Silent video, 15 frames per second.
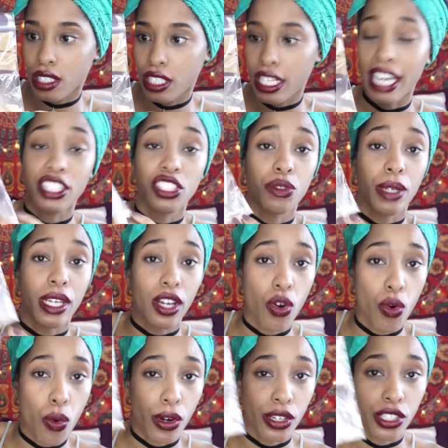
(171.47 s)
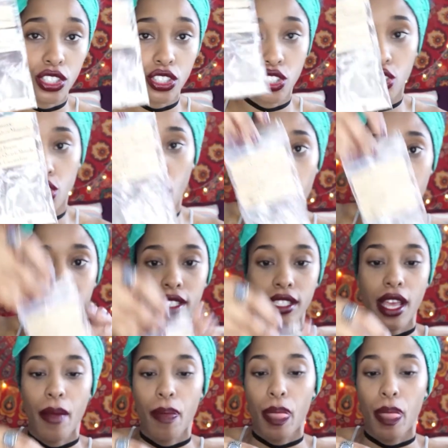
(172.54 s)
tangerine quartz shards.